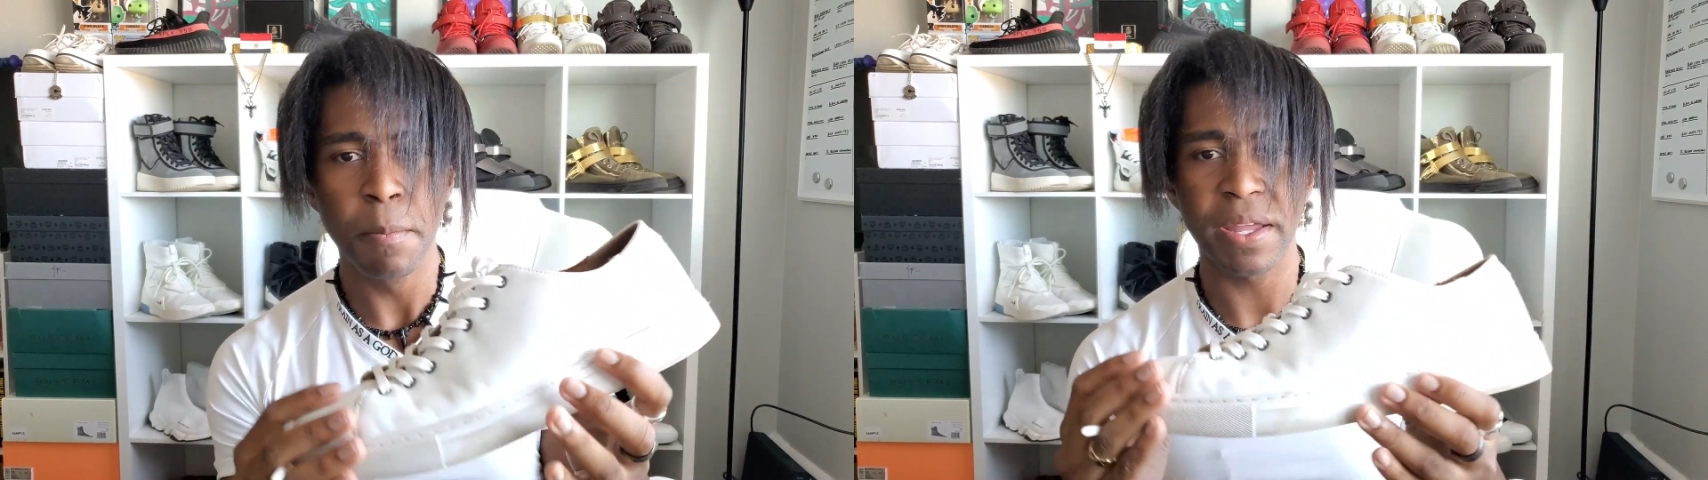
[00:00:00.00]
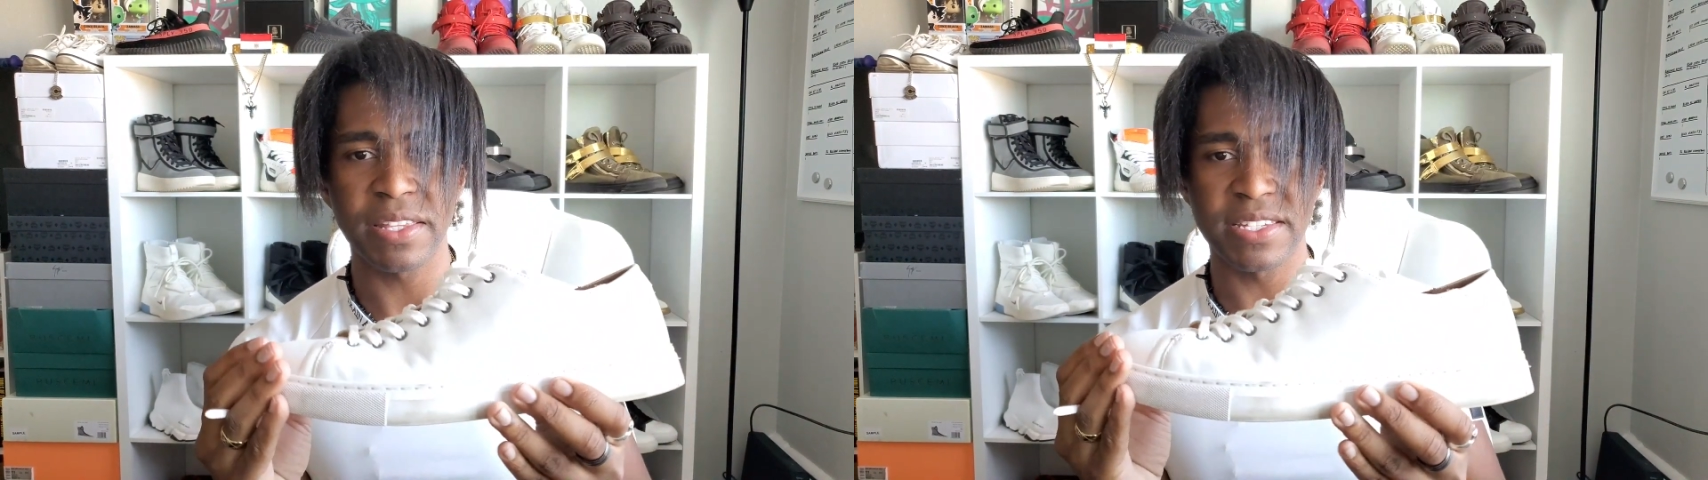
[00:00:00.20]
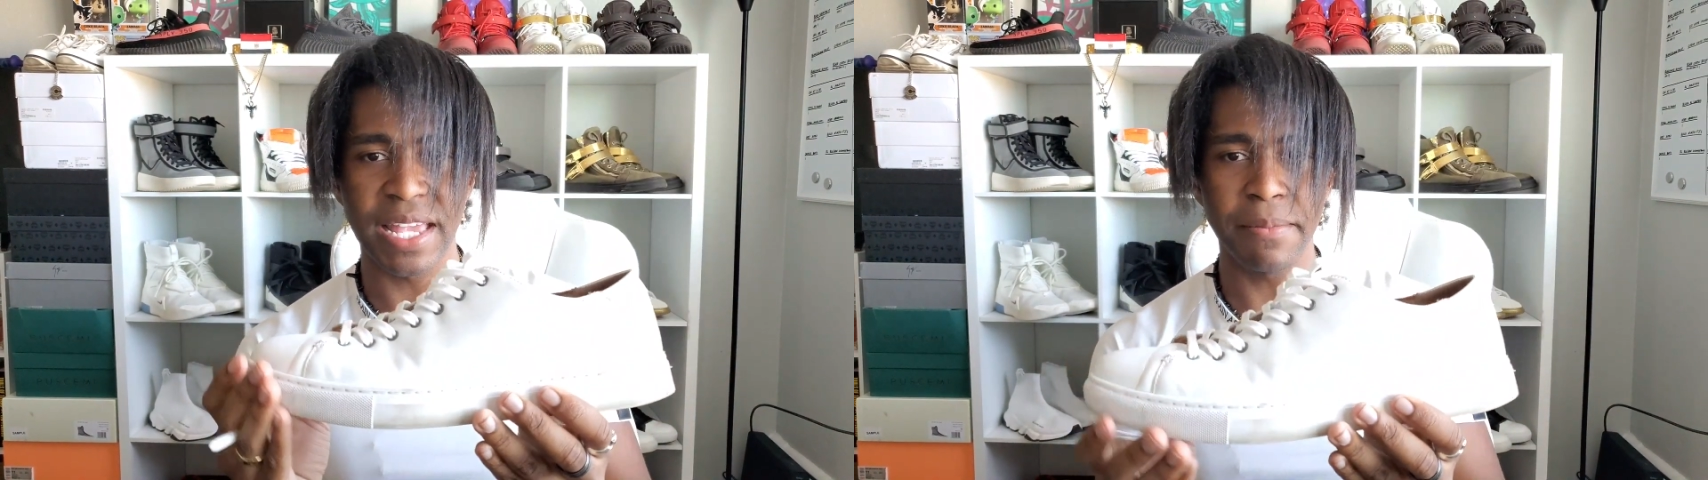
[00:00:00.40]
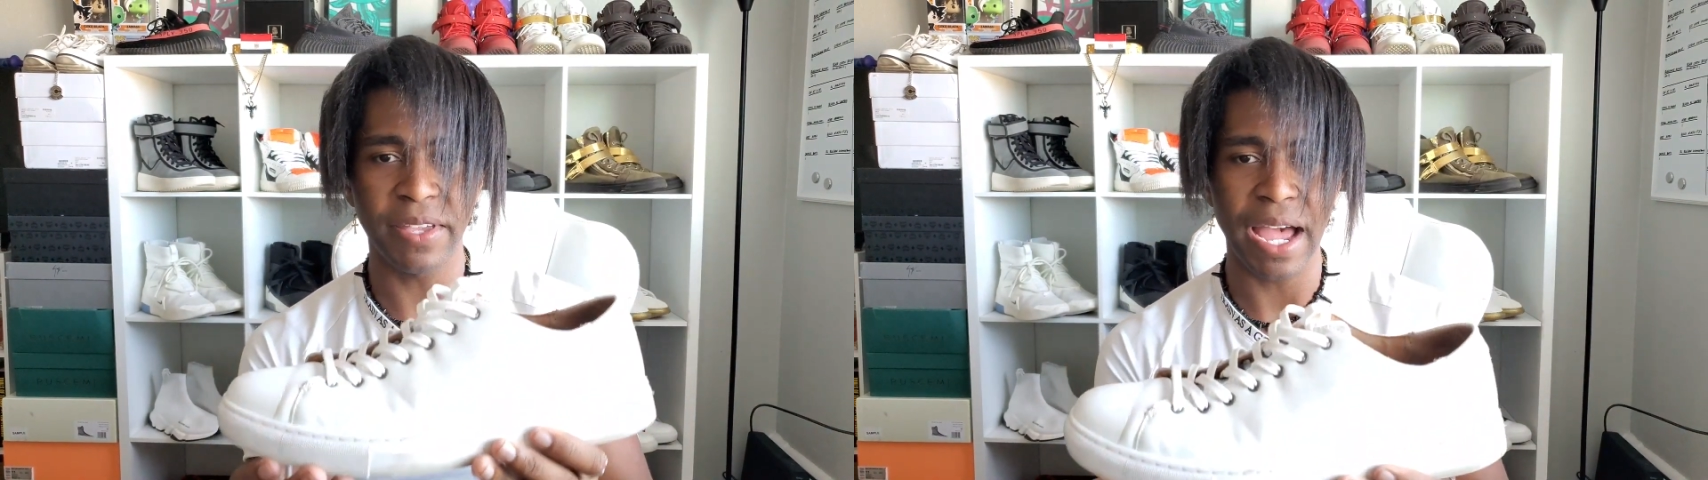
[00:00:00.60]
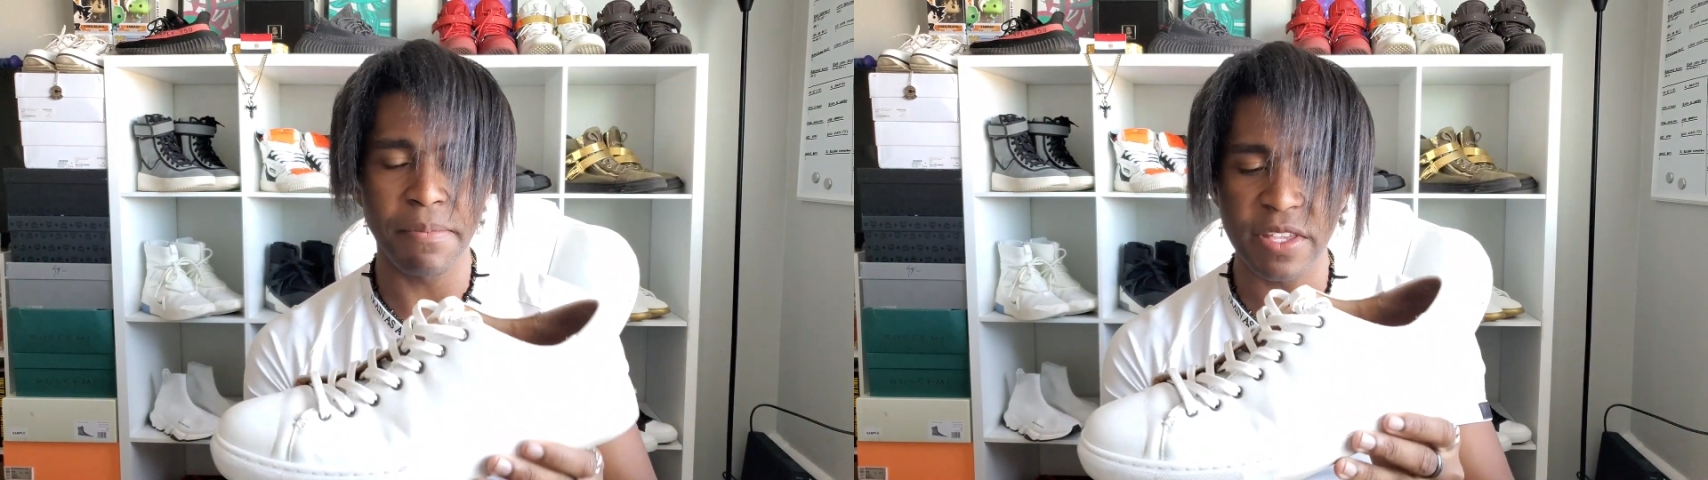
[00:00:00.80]
but at the same
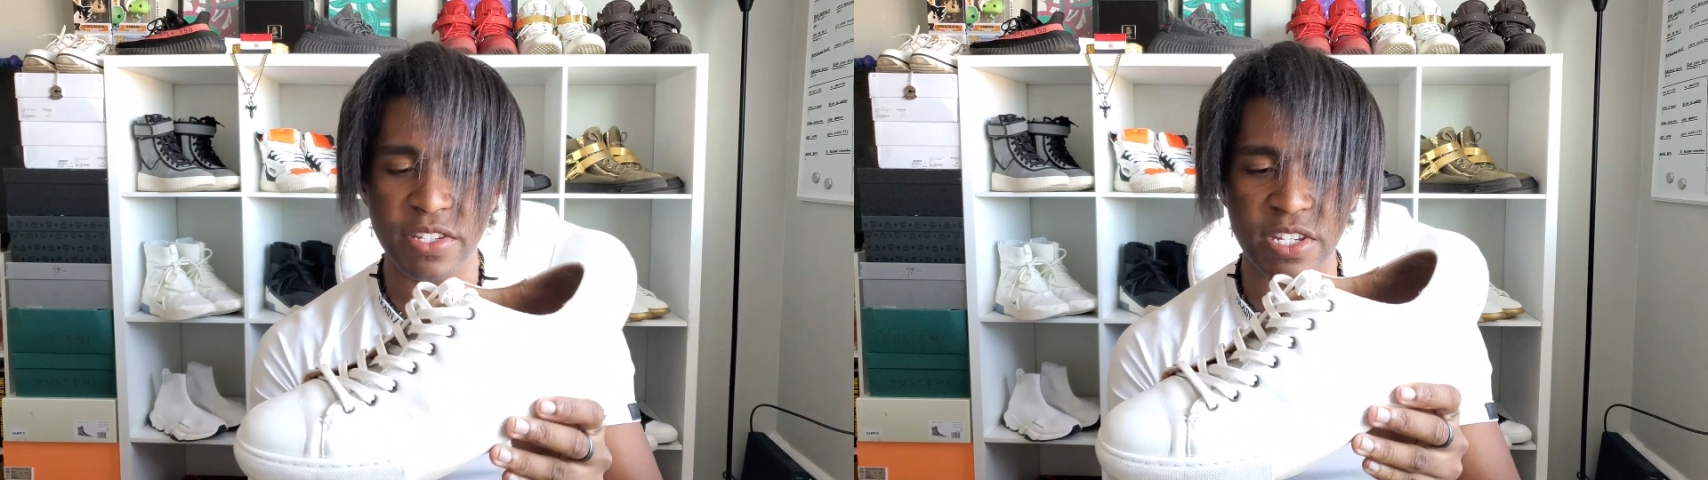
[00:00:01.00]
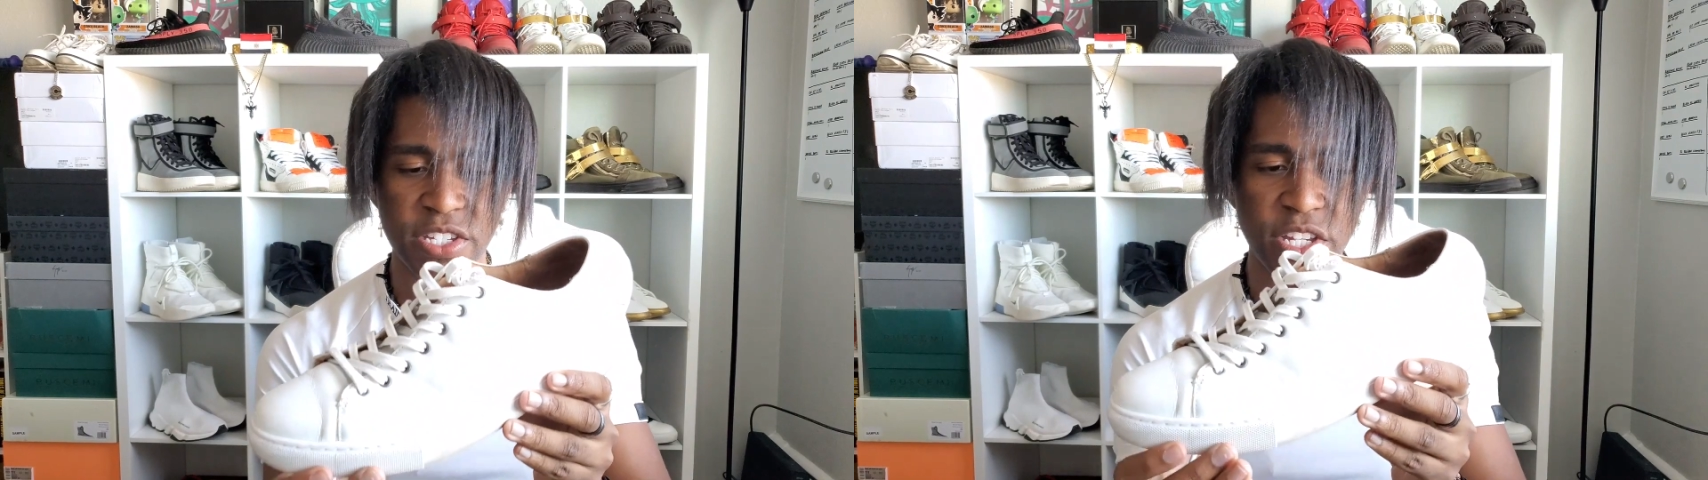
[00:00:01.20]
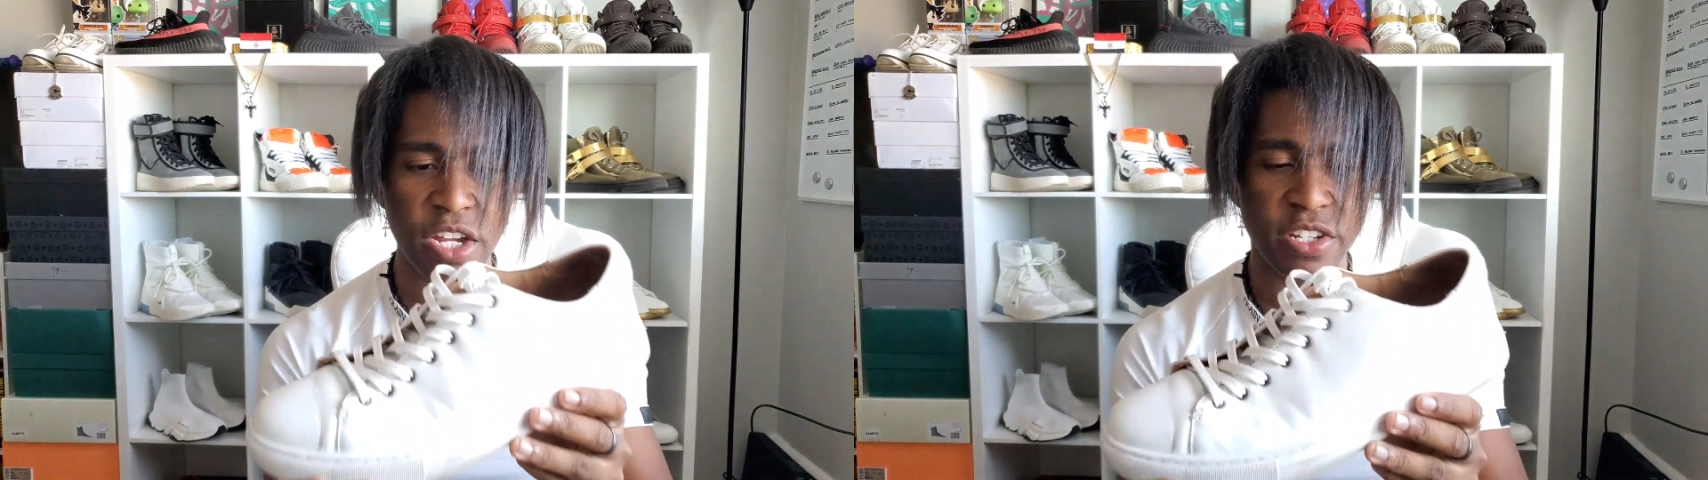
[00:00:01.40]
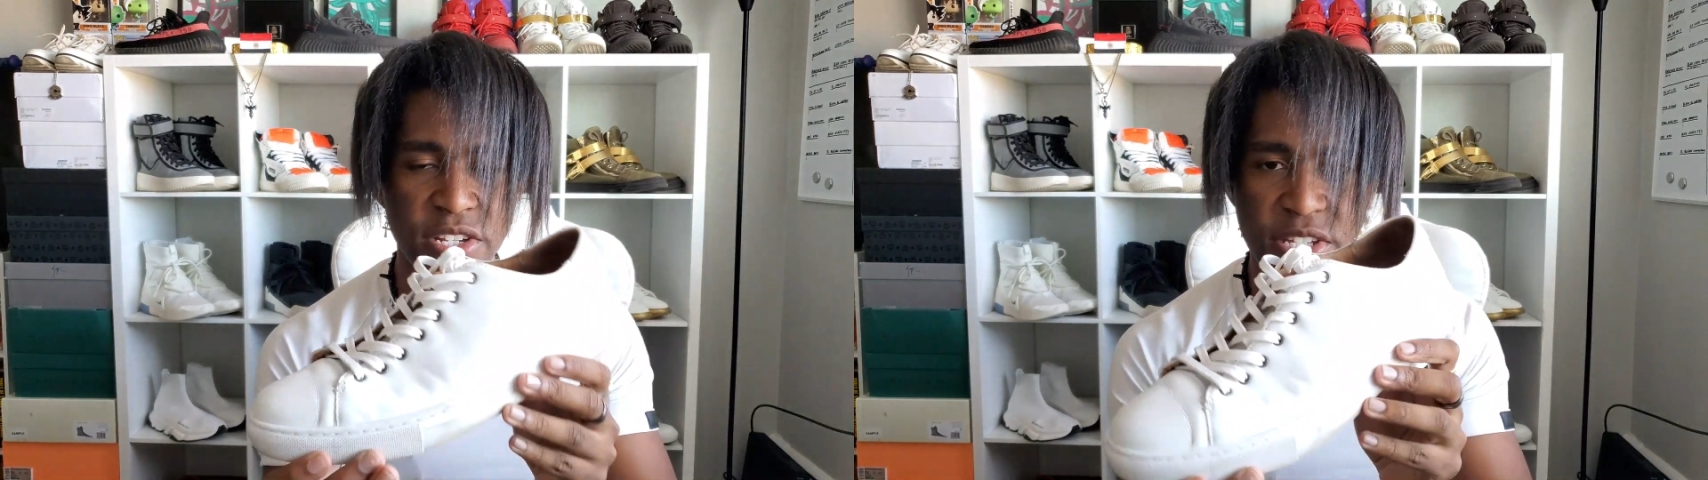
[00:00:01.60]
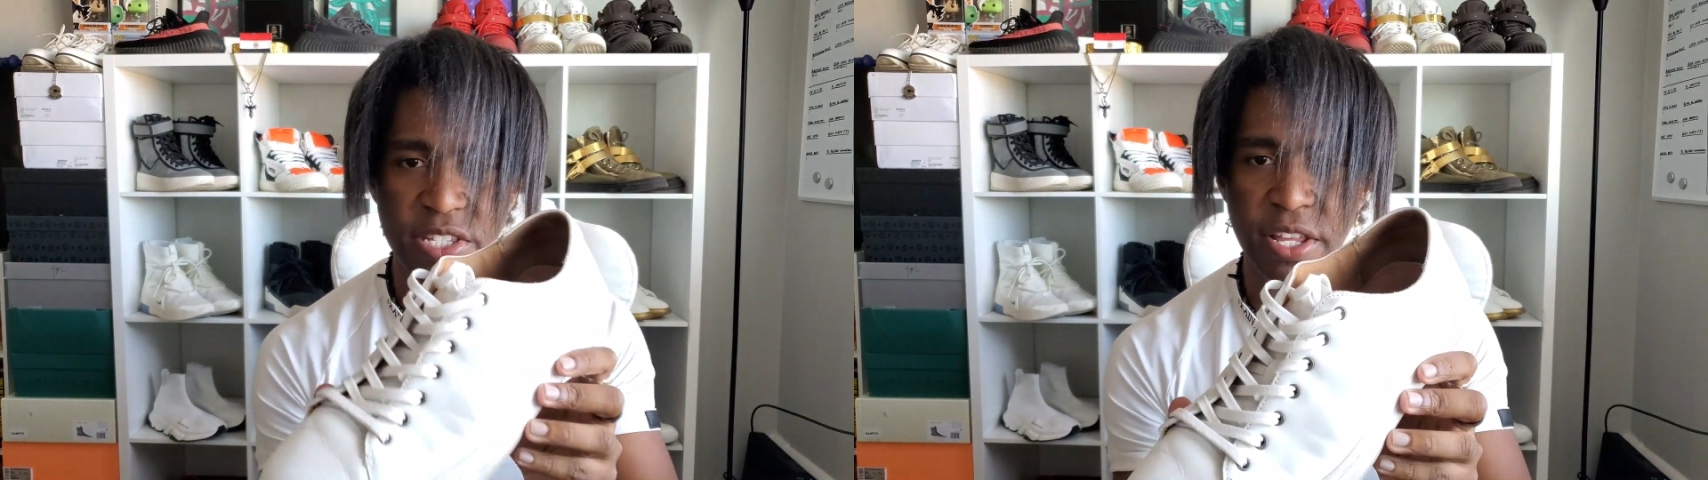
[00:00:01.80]
time, this is such
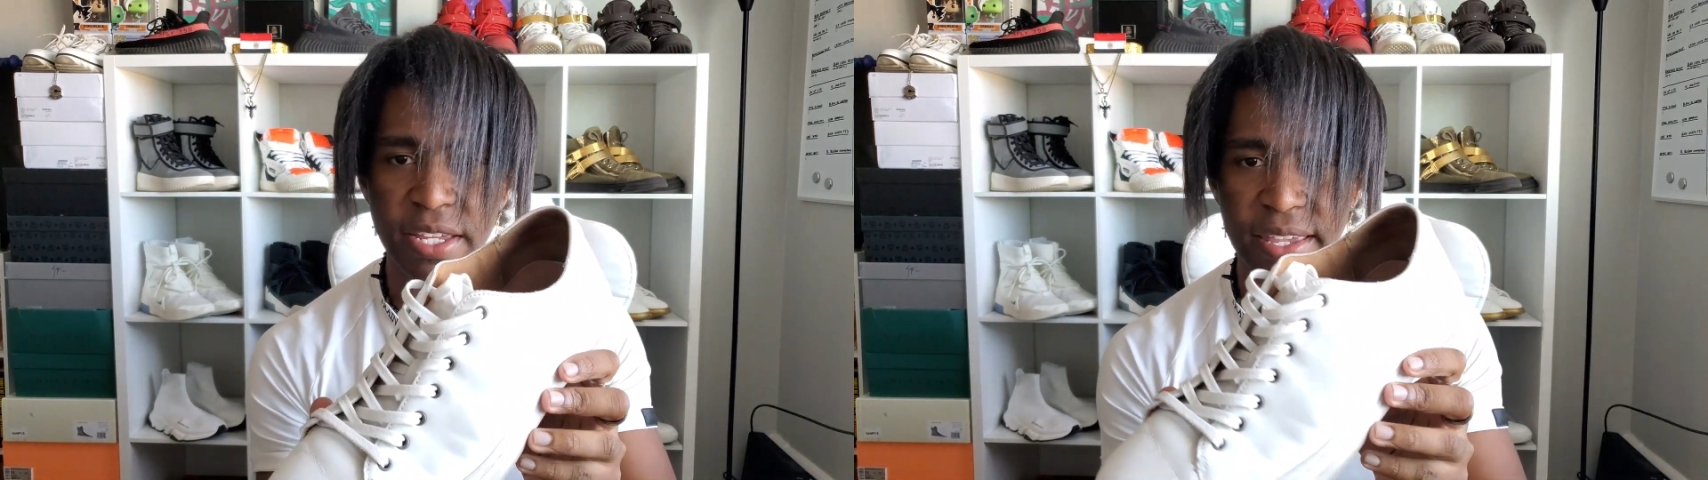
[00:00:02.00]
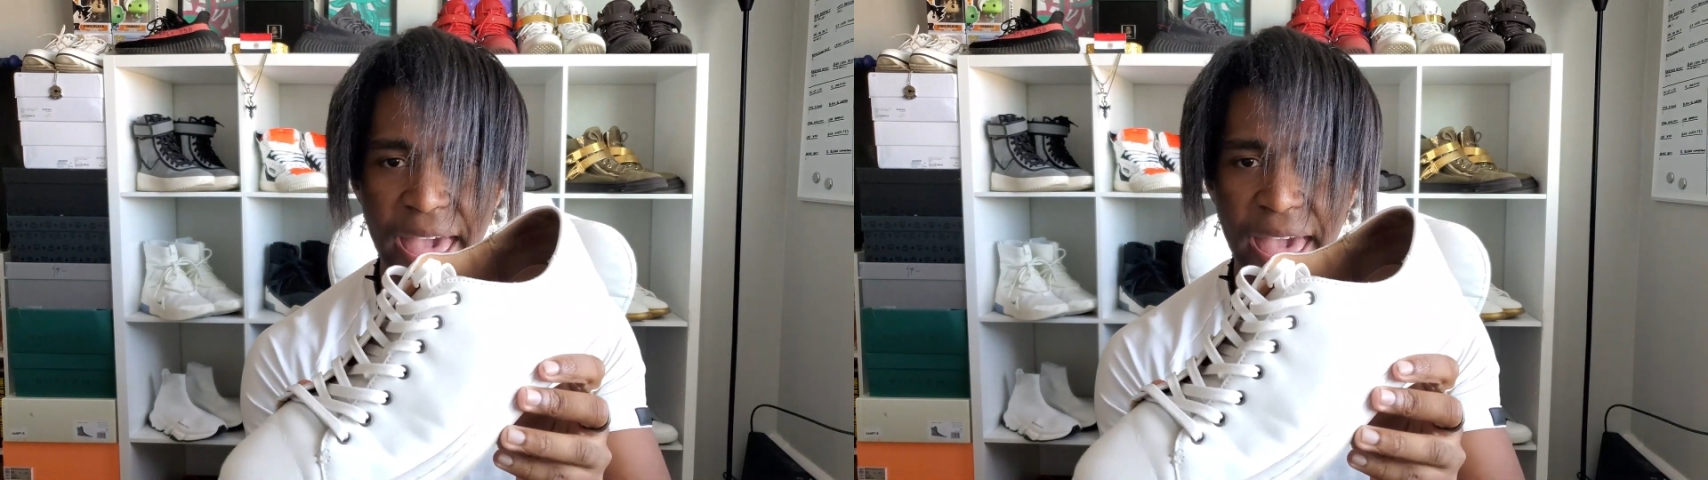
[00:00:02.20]
a slick,